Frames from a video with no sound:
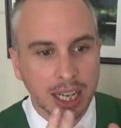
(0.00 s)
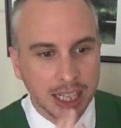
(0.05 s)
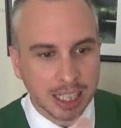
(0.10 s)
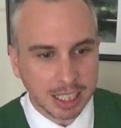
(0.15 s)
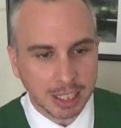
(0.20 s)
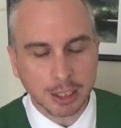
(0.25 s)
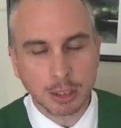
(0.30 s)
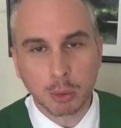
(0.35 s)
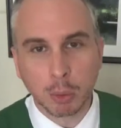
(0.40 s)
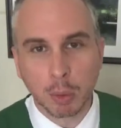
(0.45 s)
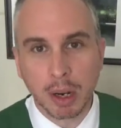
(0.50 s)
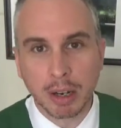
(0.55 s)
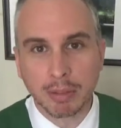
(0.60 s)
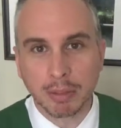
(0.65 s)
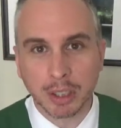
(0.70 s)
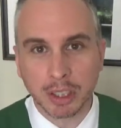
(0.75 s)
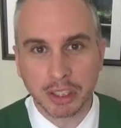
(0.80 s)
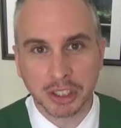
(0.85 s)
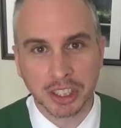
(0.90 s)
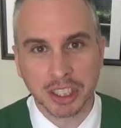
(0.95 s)
Here's one
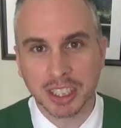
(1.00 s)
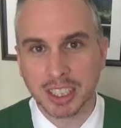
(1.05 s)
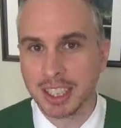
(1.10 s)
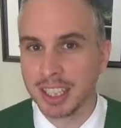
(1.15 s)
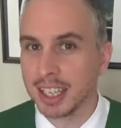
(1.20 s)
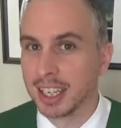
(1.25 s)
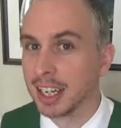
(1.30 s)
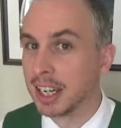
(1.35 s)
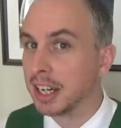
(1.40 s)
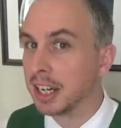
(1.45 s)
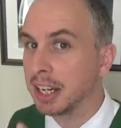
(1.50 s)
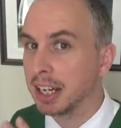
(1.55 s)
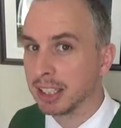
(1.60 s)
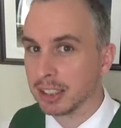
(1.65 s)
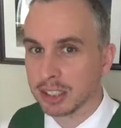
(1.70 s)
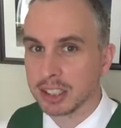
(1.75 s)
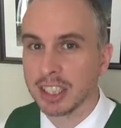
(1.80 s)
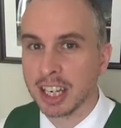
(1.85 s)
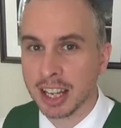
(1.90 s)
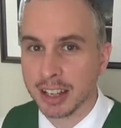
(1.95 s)
version,
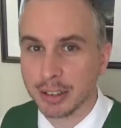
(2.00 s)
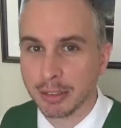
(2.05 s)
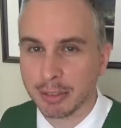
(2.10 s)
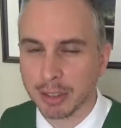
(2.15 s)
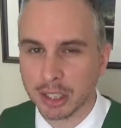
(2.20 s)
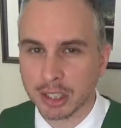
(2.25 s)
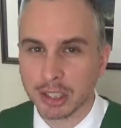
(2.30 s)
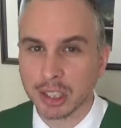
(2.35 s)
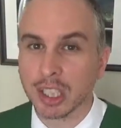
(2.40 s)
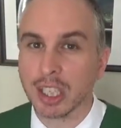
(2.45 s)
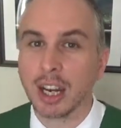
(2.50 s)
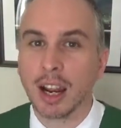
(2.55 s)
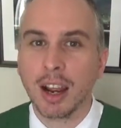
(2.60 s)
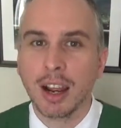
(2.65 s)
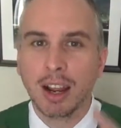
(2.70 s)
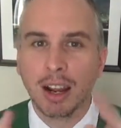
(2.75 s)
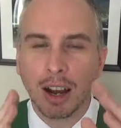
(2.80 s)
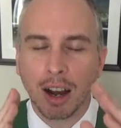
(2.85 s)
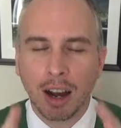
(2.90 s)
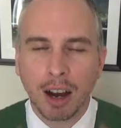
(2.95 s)
here's another version,